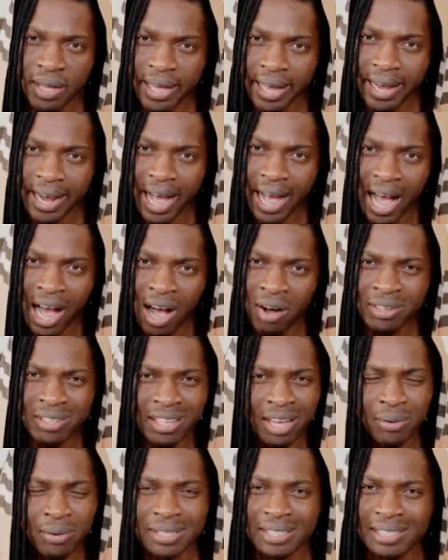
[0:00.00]
A cow
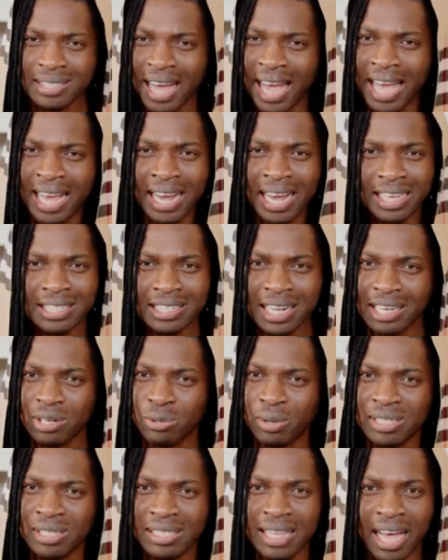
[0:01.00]
that was dying as like
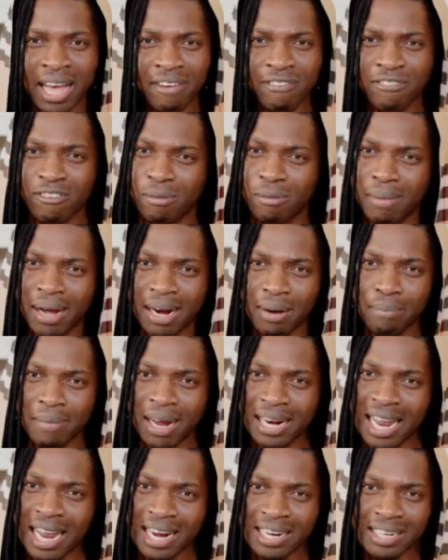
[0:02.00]
it was dying from
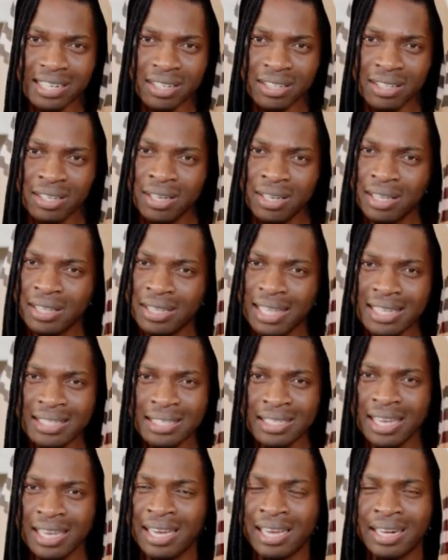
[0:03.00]
malaria. They're
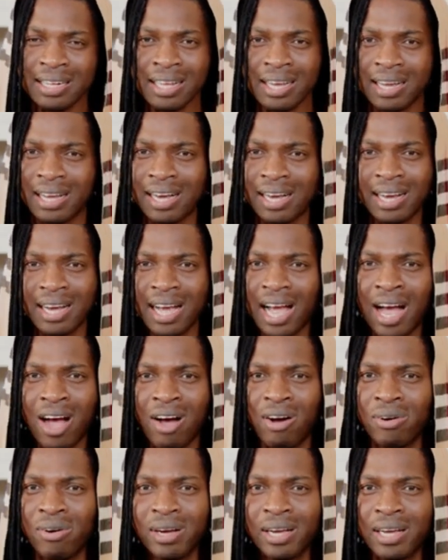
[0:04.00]
saying the
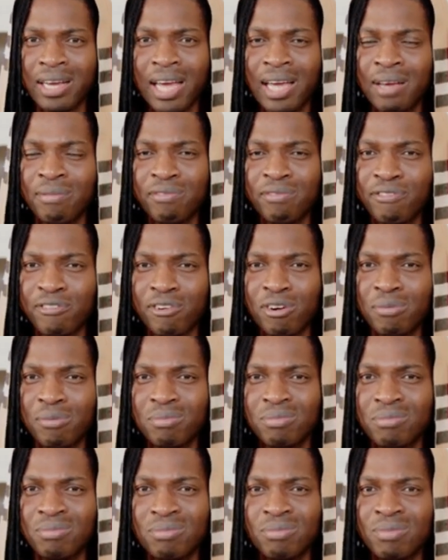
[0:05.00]
cow came
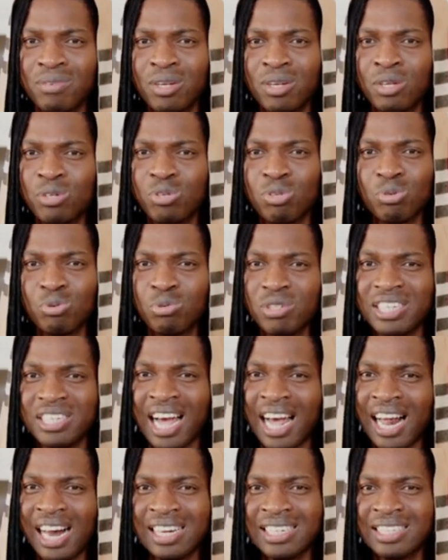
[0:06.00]
from
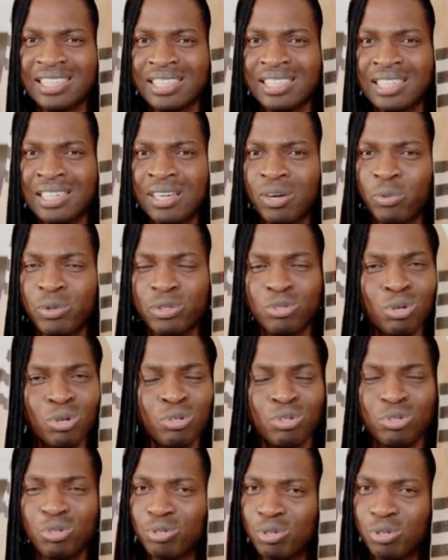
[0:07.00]
Sudan. We
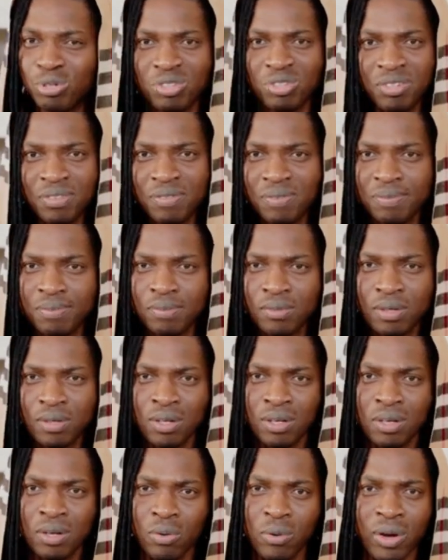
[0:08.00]
don't know
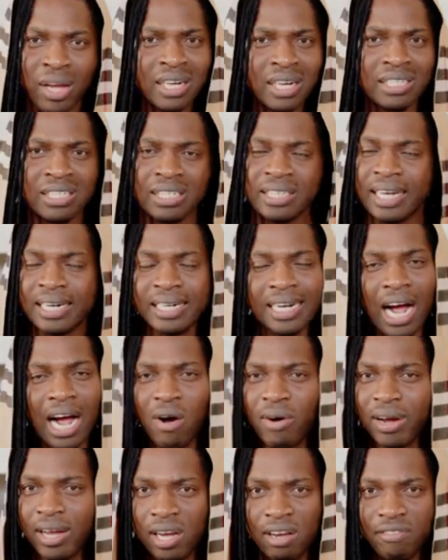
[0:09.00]
where did that
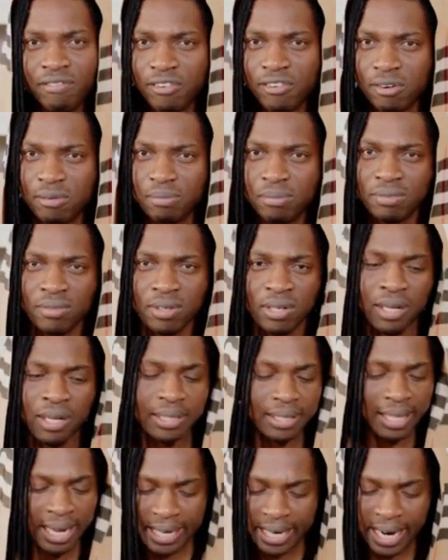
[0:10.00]
cow came from.
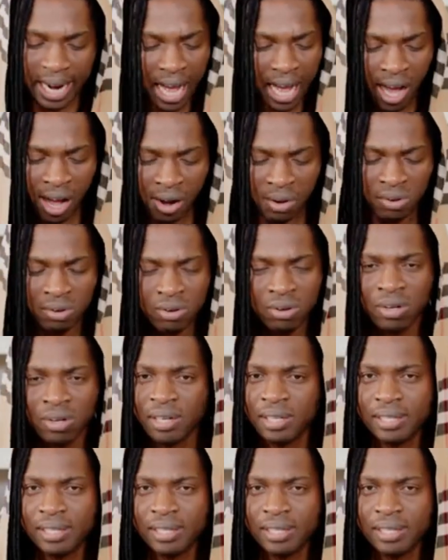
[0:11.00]
That cow,